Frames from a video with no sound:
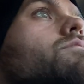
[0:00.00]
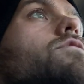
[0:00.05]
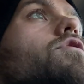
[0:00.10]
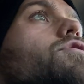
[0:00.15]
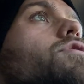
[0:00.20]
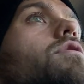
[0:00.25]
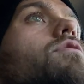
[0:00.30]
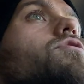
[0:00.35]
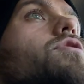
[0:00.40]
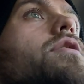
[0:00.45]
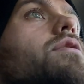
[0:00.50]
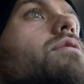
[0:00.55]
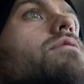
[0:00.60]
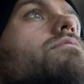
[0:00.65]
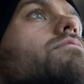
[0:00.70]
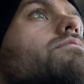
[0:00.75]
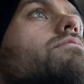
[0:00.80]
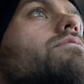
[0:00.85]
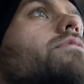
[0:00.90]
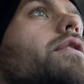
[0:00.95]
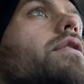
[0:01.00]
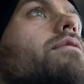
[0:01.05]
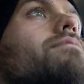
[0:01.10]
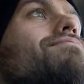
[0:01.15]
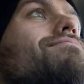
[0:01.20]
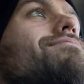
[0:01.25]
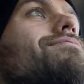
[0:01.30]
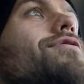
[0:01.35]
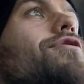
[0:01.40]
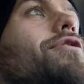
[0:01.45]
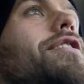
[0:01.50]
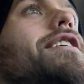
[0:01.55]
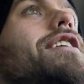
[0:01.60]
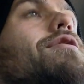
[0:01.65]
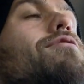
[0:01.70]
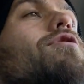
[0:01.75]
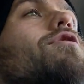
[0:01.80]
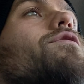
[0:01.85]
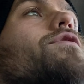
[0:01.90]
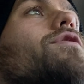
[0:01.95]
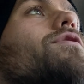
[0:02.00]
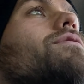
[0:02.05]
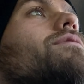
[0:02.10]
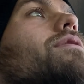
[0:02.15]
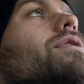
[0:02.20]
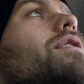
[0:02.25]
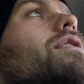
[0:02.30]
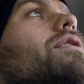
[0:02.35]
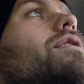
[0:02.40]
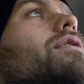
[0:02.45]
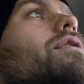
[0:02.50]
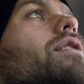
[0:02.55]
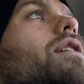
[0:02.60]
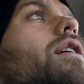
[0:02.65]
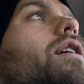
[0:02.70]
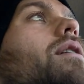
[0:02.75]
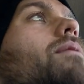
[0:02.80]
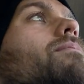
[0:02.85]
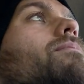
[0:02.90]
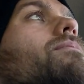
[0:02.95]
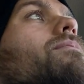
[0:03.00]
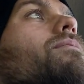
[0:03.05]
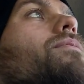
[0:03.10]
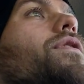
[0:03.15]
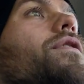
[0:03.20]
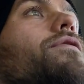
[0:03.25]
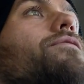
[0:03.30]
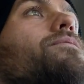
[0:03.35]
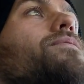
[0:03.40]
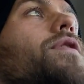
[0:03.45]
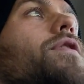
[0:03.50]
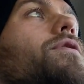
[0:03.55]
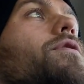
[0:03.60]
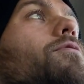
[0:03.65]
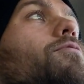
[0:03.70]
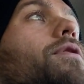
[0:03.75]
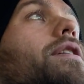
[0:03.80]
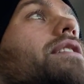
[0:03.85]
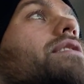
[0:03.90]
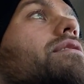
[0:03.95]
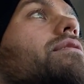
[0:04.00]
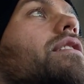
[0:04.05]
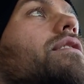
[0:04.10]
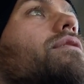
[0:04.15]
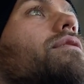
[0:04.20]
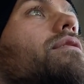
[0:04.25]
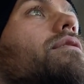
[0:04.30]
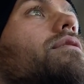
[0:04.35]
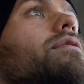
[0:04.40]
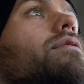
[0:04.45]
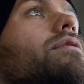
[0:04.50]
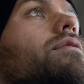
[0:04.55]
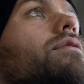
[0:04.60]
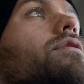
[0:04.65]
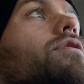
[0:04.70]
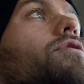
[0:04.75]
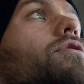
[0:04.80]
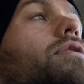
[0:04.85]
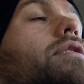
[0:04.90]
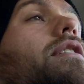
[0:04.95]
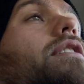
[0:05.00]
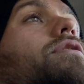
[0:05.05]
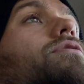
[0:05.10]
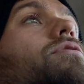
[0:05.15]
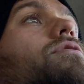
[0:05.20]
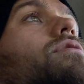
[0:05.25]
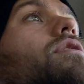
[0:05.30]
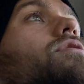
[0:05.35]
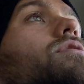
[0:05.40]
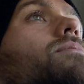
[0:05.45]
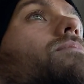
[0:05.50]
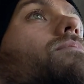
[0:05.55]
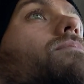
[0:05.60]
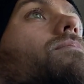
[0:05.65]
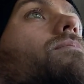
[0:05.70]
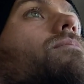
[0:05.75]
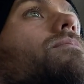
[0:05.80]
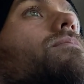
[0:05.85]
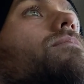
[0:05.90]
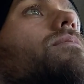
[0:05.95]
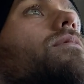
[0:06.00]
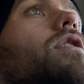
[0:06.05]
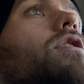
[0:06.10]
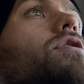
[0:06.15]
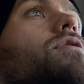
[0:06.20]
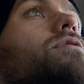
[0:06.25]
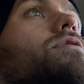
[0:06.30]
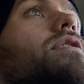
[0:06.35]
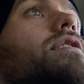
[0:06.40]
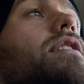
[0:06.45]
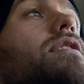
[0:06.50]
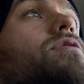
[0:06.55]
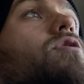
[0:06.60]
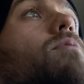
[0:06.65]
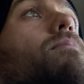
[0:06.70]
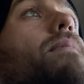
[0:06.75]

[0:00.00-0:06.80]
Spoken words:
grilled chicken. Like, they're eating real food. The reason that your kids are getting so